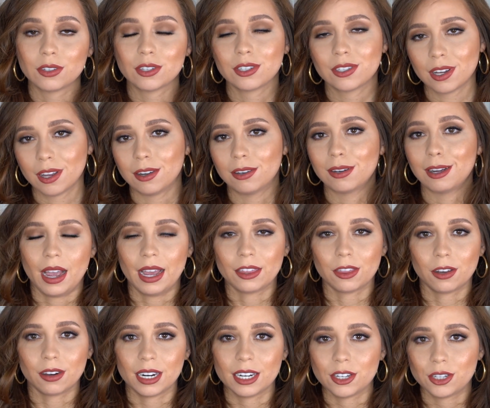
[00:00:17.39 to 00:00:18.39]
So I
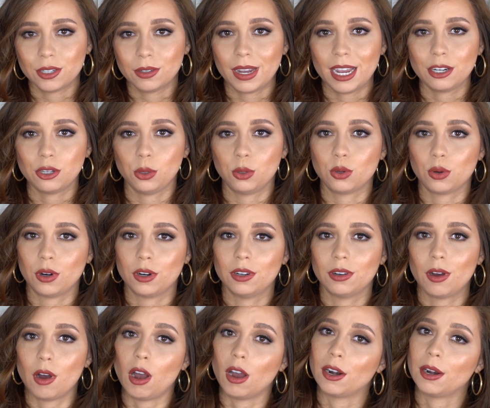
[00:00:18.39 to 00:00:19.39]
thought I'd do a tutorial
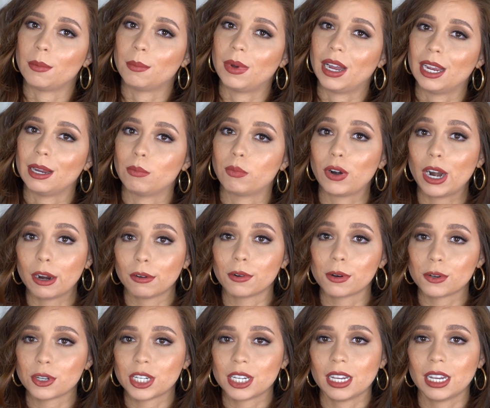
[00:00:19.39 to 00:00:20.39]
on my brow
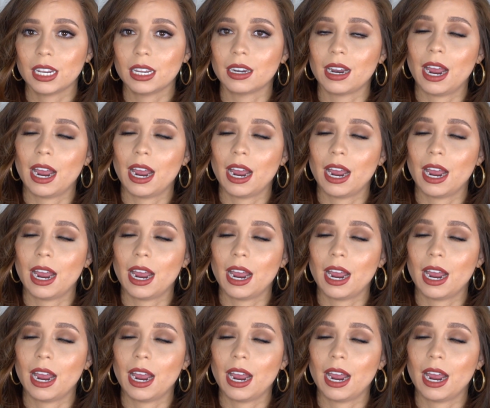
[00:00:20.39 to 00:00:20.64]
routine,